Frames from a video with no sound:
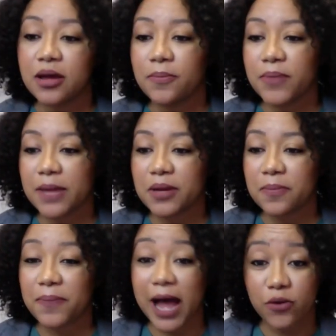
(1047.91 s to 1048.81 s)
maybe
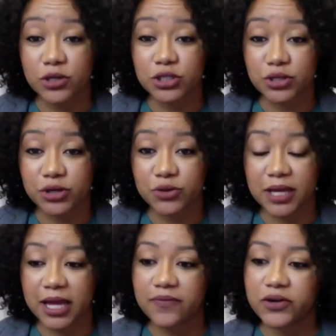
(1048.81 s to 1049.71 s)
power struggle
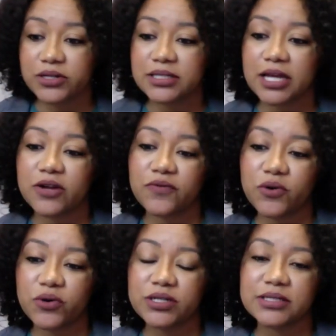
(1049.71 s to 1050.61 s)
behaviors, and of
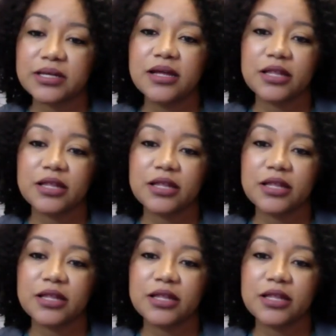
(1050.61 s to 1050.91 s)
course,